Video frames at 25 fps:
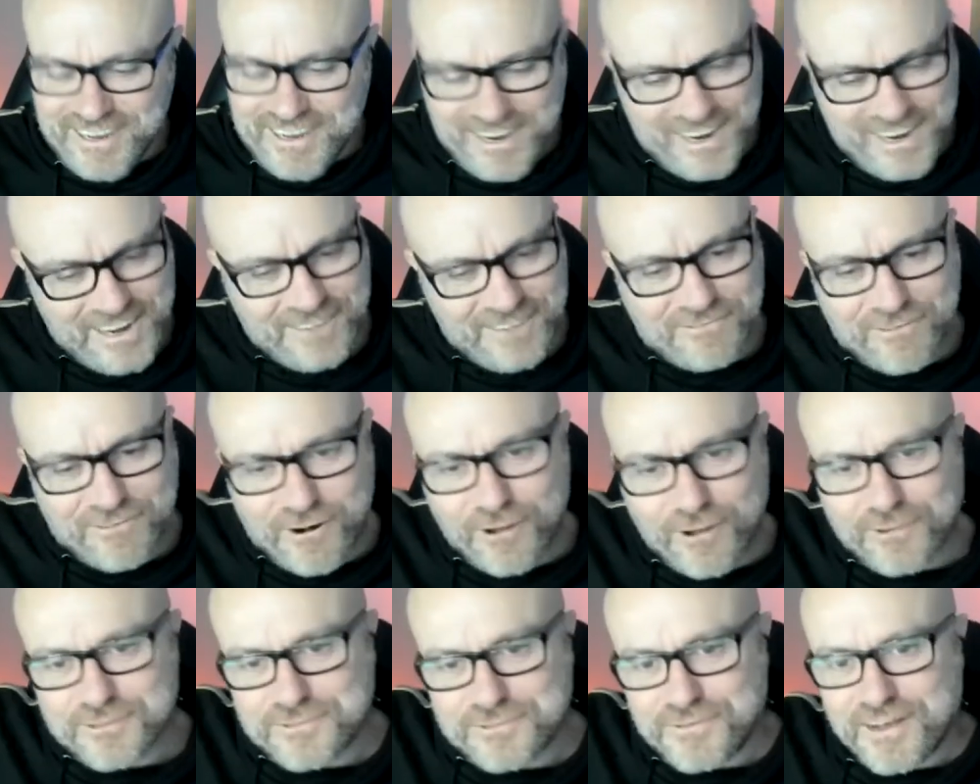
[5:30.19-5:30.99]
in
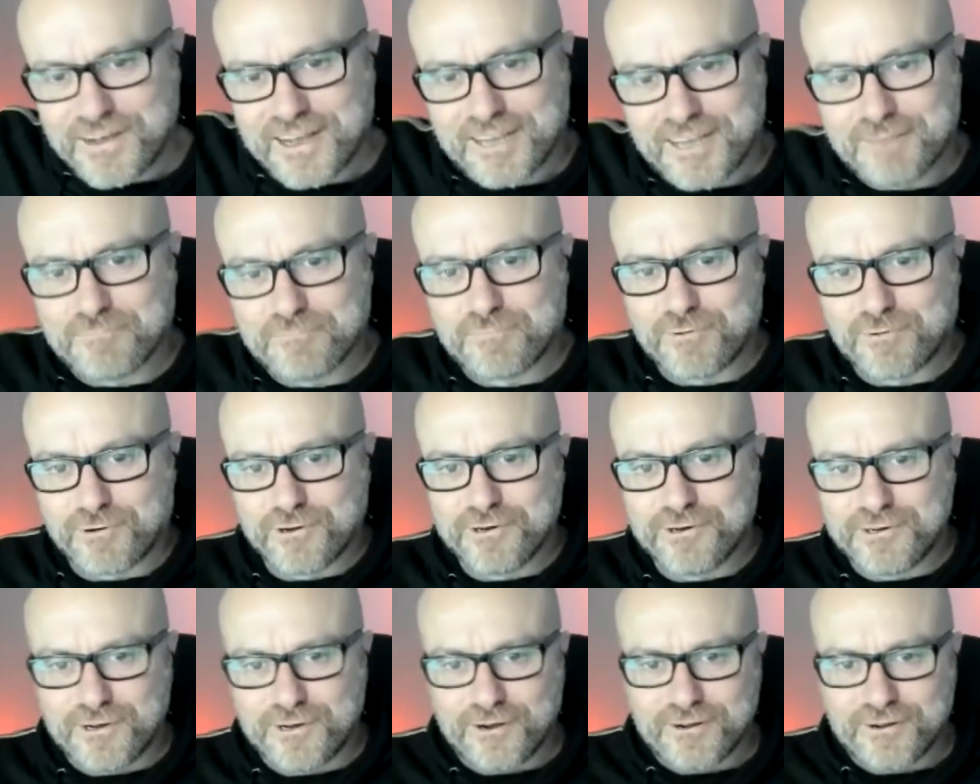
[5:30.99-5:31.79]
rolls fucking
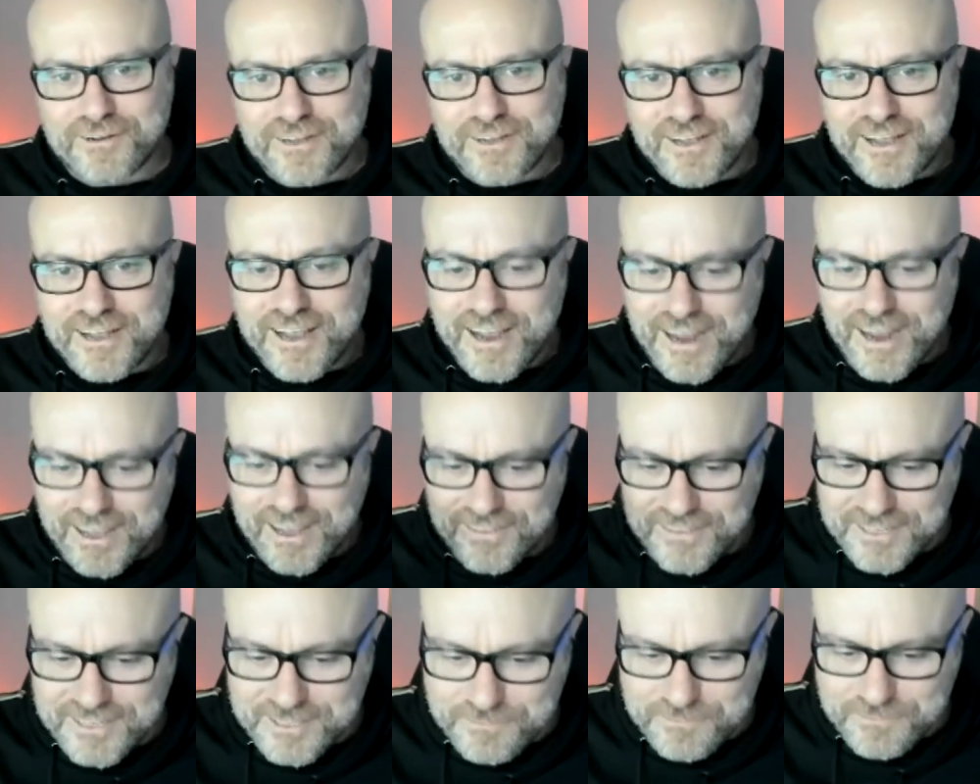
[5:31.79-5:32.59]
Brewdog,
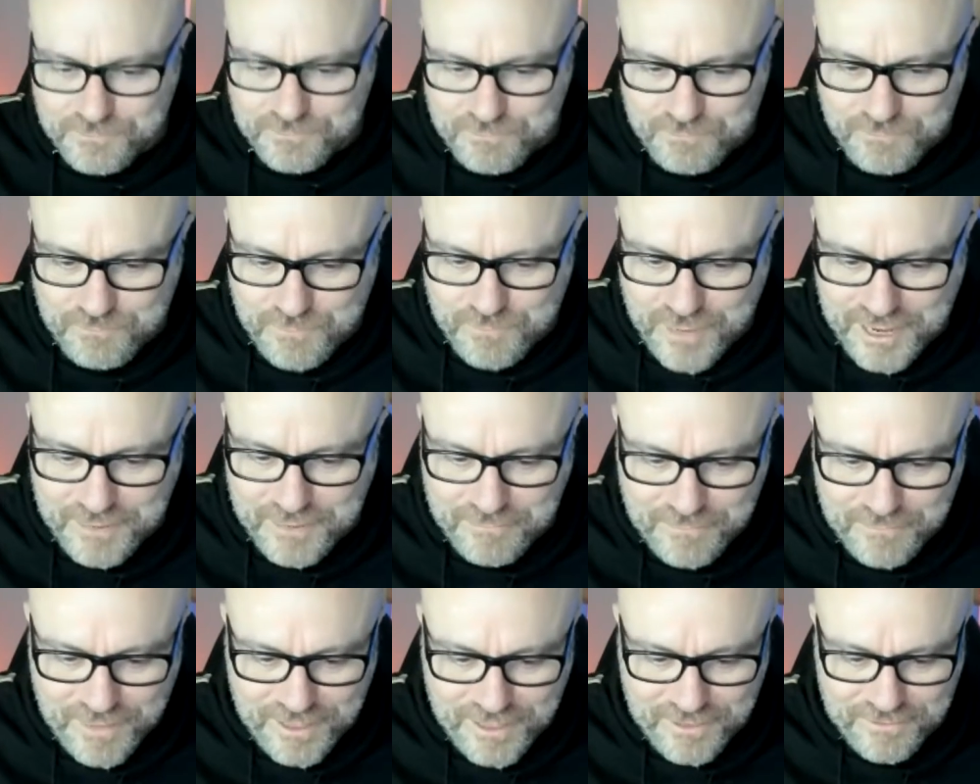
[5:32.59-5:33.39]
and this big
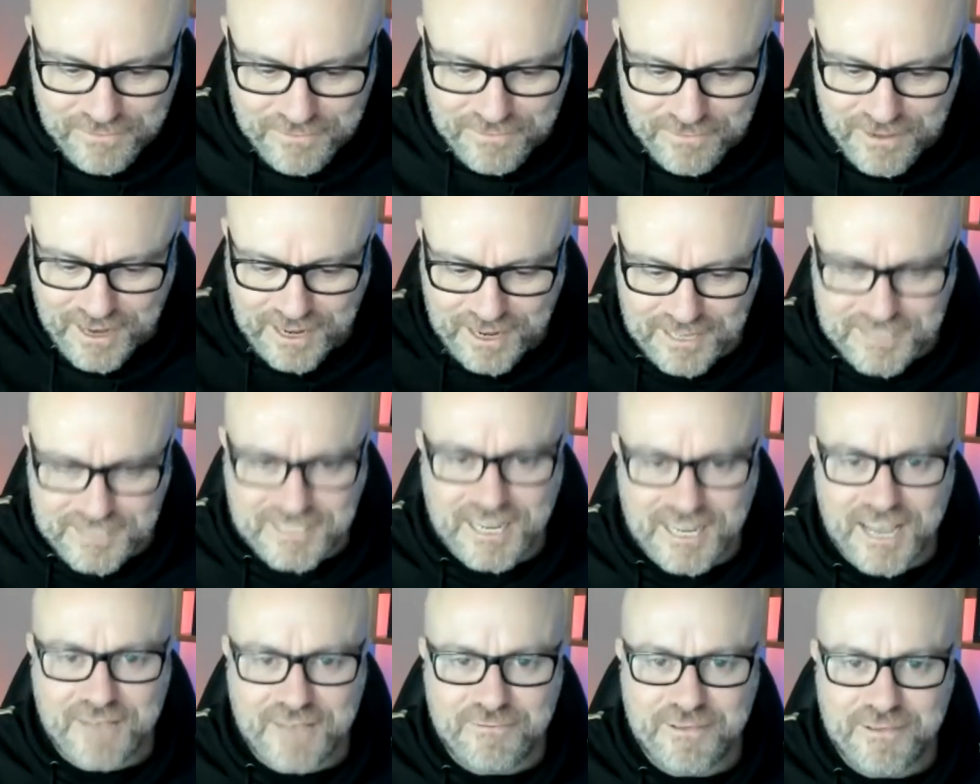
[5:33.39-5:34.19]
motherfucker
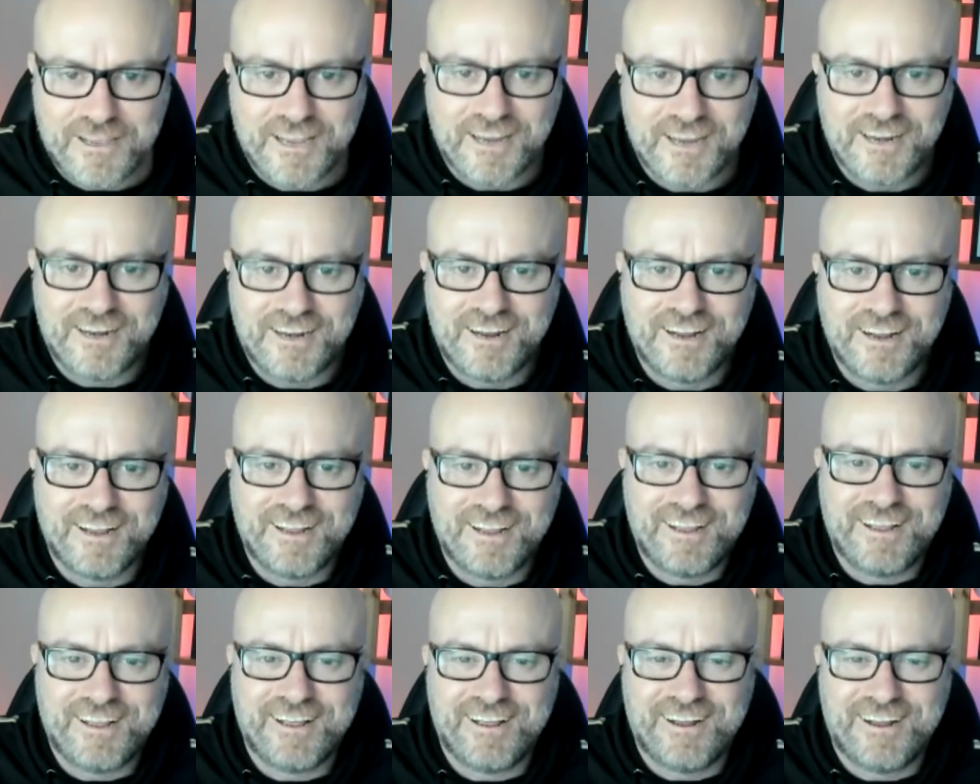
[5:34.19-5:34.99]
Damien
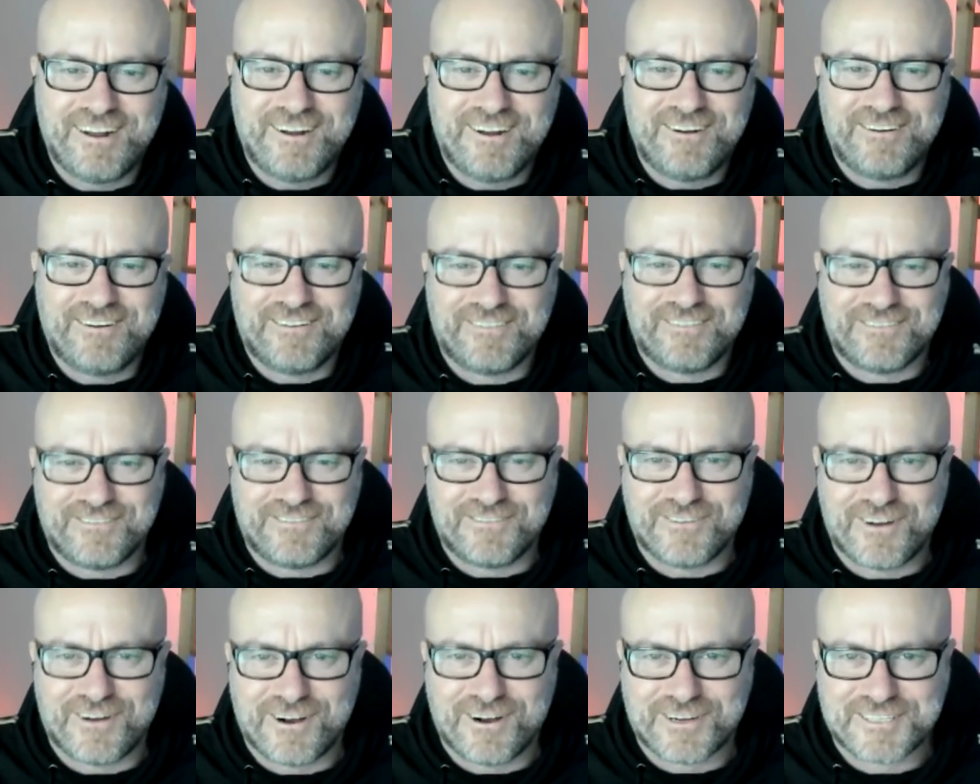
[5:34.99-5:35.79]

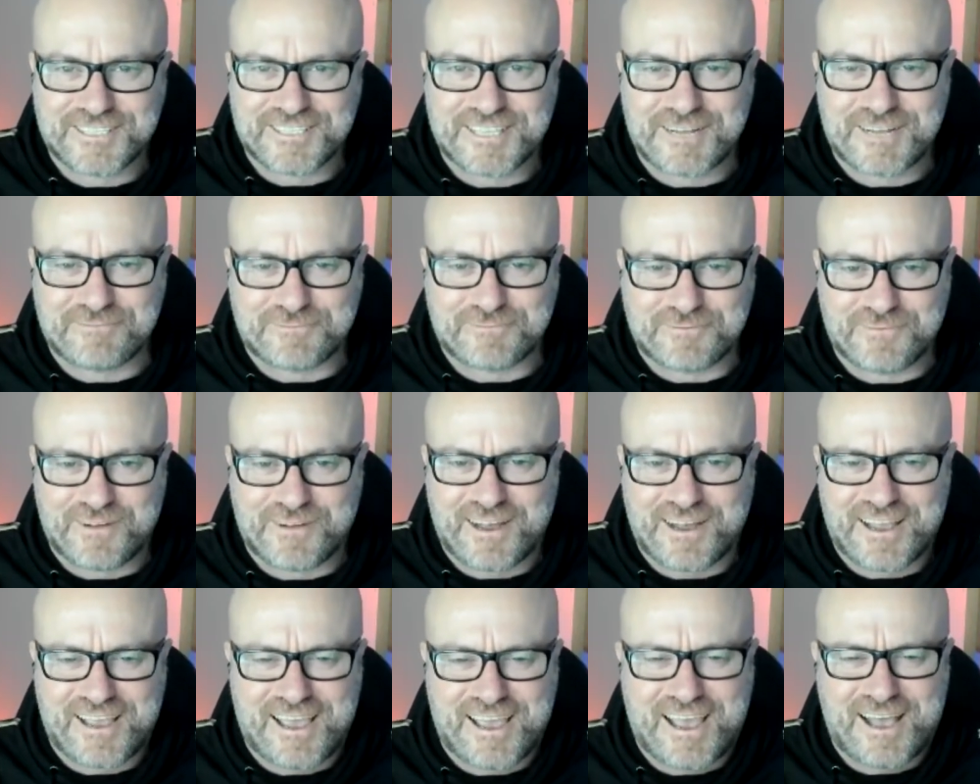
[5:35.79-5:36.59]
rolls up to
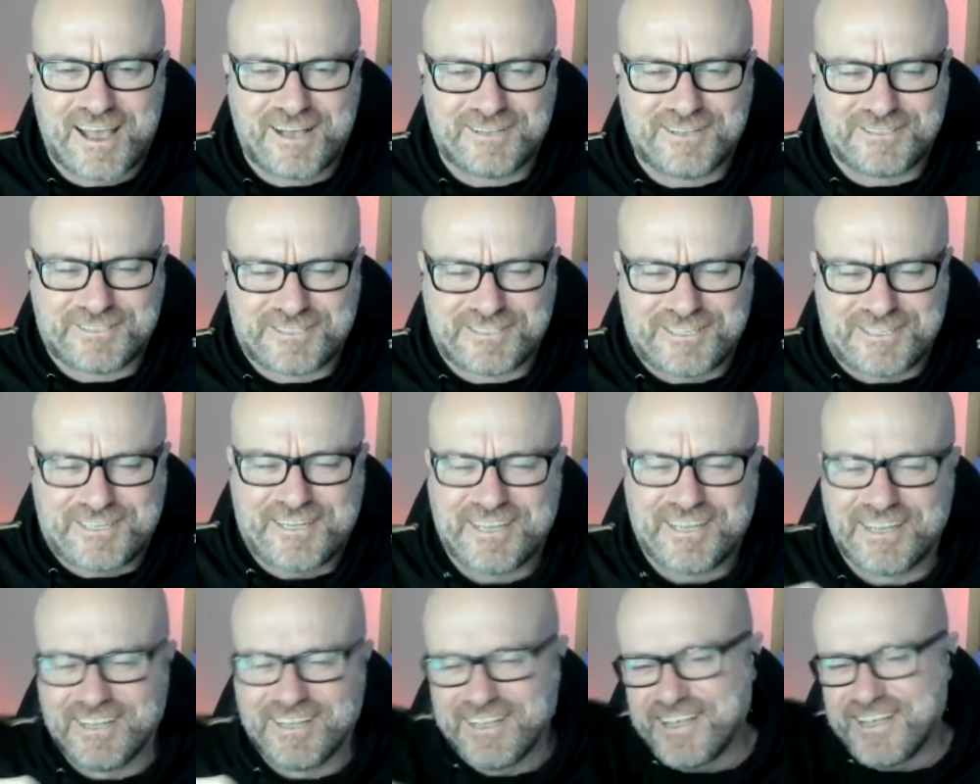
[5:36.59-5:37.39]
my house,
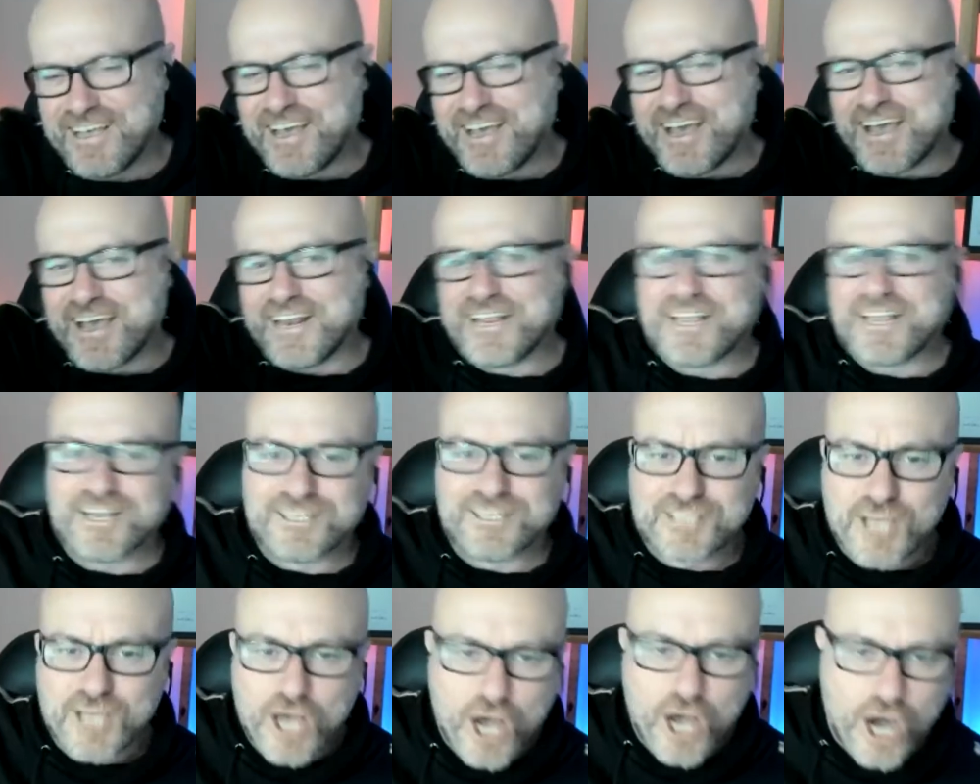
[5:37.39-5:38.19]
and he
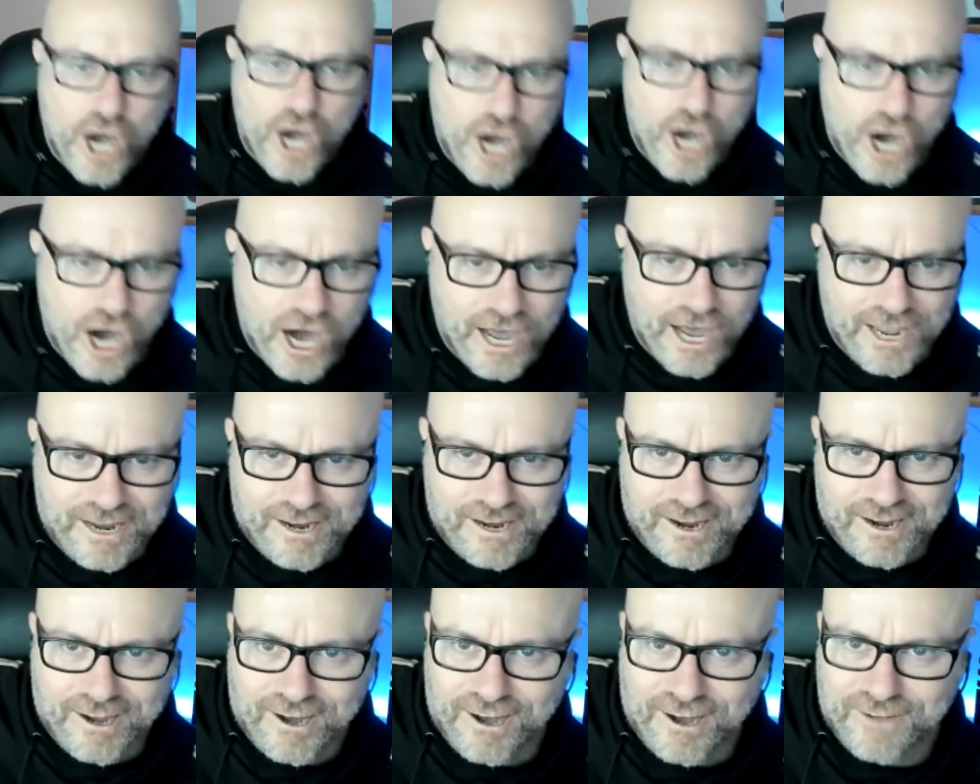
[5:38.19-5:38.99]
goes, "Hi,
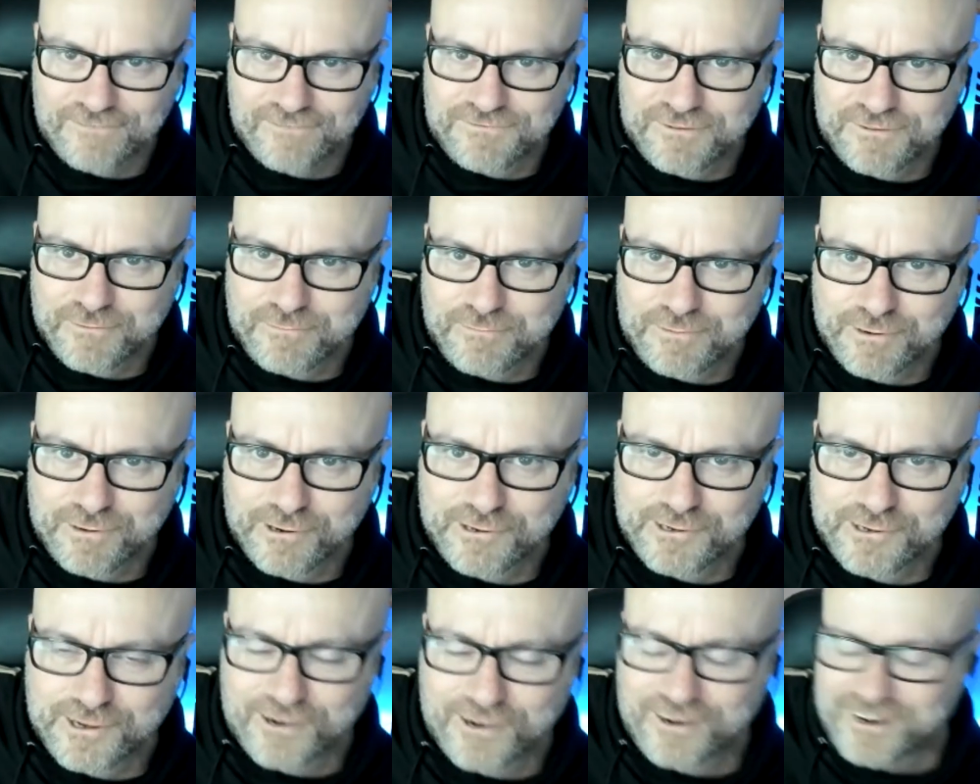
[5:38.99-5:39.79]
I'm from
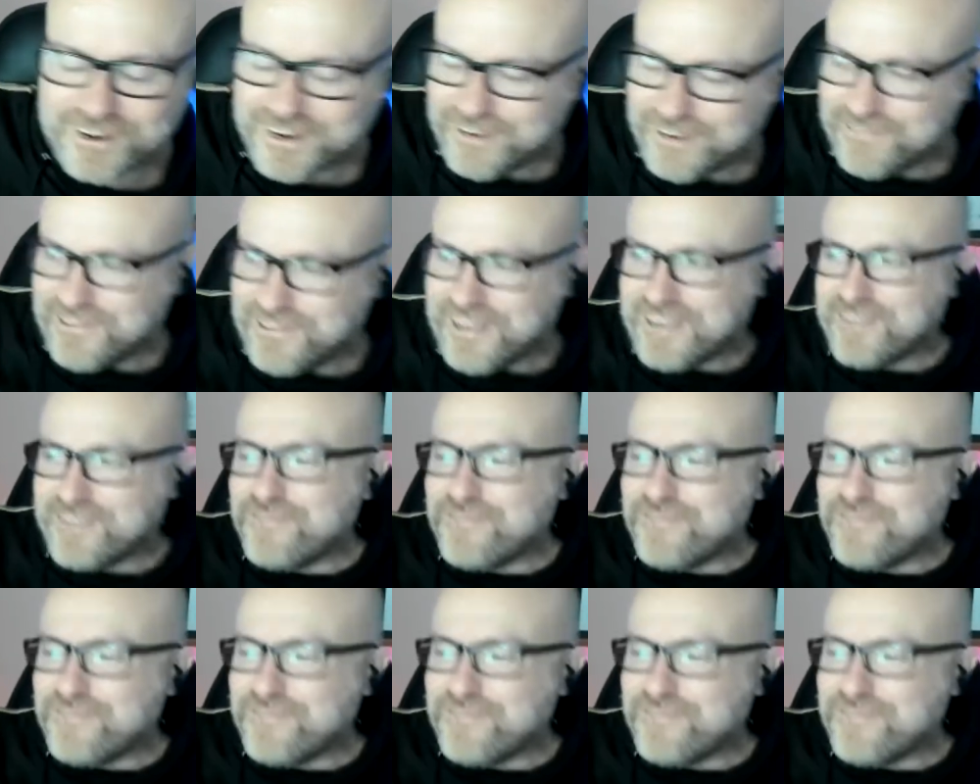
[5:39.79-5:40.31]
Brewdog," and I'm like,